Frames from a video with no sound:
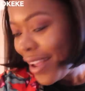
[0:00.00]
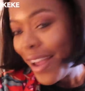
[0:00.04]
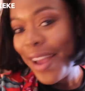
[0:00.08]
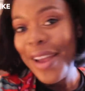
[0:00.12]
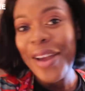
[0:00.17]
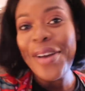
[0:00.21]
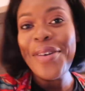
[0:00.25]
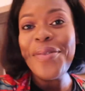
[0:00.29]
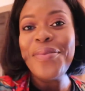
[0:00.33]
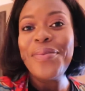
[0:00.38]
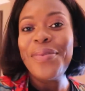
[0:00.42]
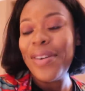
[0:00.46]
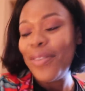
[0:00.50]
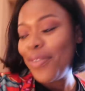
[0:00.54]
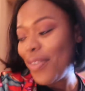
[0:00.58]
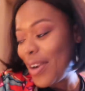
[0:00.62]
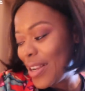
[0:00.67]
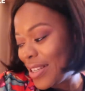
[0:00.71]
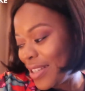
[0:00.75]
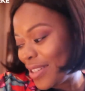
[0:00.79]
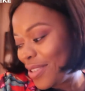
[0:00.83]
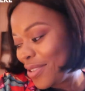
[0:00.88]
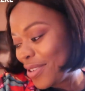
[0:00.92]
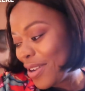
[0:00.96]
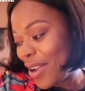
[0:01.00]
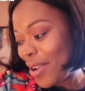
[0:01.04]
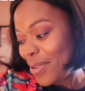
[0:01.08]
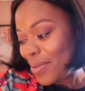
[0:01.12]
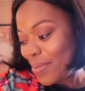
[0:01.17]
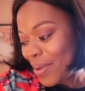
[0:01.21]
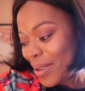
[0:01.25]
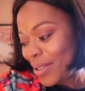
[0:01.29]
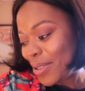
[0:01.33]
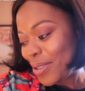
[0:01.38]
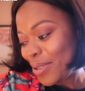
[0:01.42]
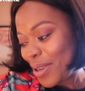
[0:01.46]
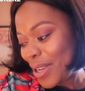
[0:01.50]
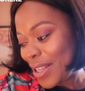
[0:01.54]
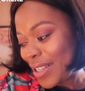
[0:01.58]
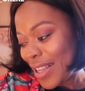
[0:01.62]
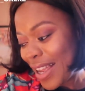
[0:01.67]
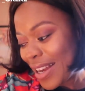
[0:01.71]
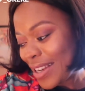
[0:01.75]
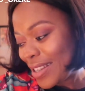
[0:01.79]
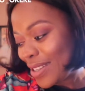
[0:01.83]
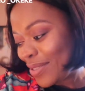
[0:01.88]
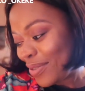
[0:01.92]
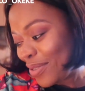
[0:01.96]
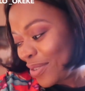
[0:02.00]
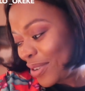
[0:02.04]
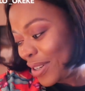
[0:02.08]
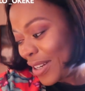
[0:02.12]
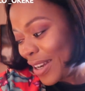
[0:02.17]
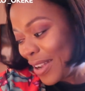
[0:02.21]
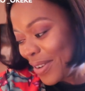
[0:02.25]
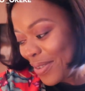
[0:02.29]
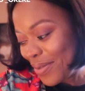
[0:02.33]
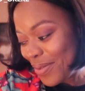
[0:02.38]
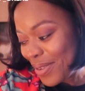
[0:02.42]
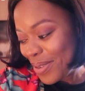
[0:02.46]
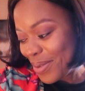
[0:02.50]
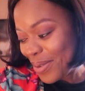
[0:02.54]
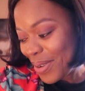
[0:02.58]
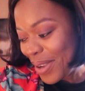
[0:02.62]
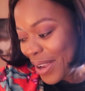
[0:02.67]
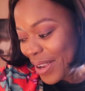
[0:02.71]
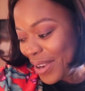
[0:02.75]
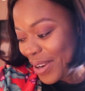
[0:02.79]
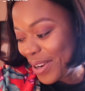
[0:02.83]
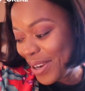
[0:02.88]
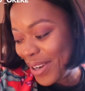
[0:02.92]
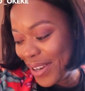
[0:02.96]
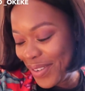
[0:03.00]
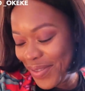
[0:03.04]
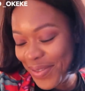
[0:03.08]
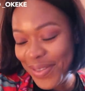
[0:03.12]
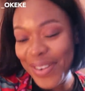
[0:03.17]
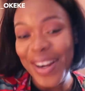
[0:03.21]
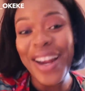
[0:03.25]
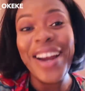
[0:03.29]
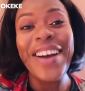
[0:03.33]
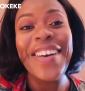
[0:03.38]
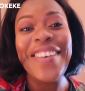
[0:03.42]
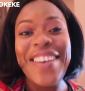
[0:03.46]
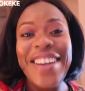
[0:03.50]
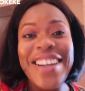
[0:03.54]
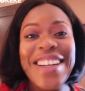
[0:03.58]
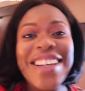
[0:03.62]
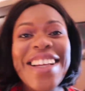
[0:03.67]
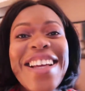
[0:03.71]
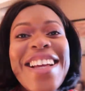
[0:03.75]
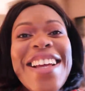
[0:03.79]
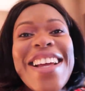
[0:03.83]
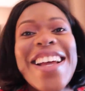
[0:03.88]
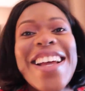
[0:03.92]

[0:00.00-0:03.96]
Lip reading: Francis, you know, I was about to show you inside this vlog now. It's what you're wearing.